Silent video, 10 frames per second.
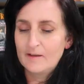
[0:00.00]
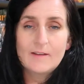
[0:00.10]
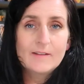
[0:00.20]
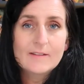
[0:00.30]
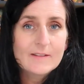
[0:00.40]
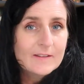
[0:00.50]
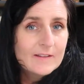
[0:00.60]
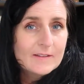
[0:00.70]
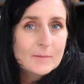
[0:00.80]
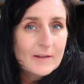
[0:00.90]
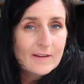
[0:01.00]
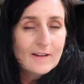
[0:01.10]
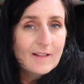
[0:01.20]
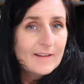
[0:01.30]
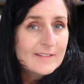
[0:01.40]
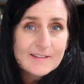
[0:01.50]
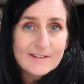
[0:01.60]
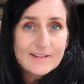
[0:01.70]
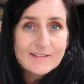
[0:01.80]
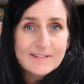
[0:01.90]
Esther is being classic
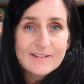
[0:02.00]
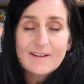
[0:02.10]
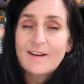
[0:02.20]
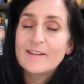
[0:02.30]
Esther.